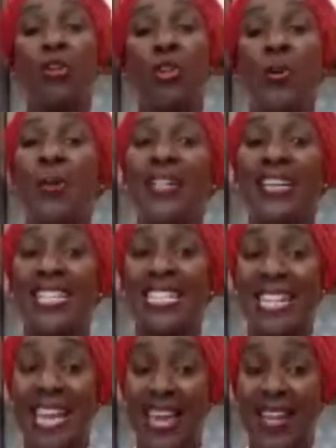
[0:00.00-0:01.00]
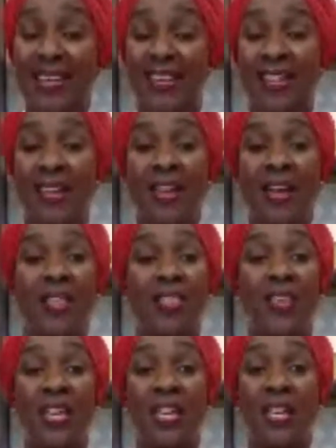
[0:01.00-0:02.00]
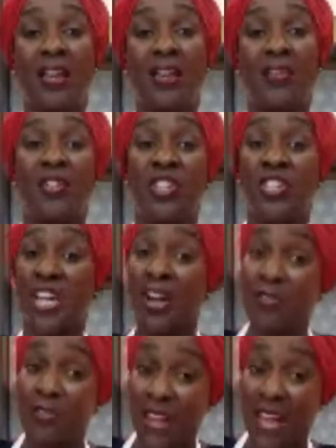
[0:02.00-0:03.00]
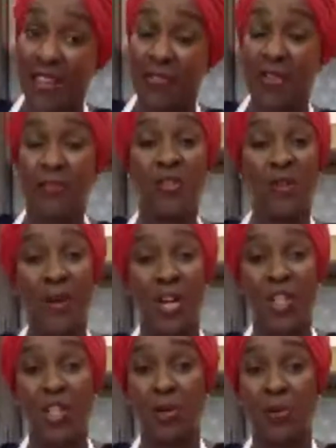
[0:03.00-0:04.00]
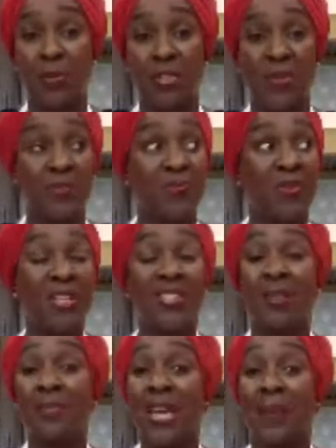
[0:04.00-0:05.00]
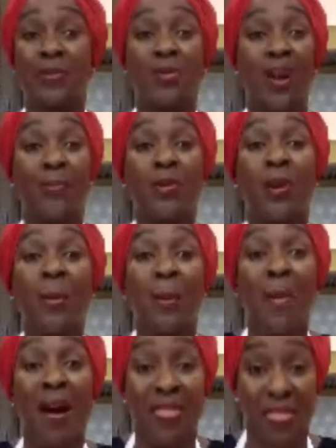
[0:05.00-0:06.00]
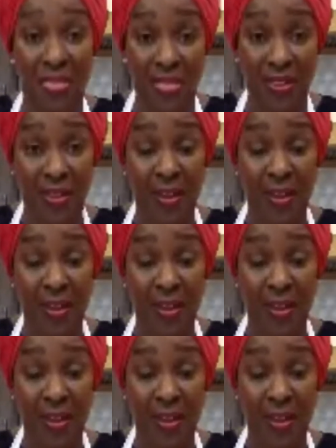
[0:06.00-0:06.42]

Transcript: You will extend the shelf life of your mushrooms sometimes for up to a month.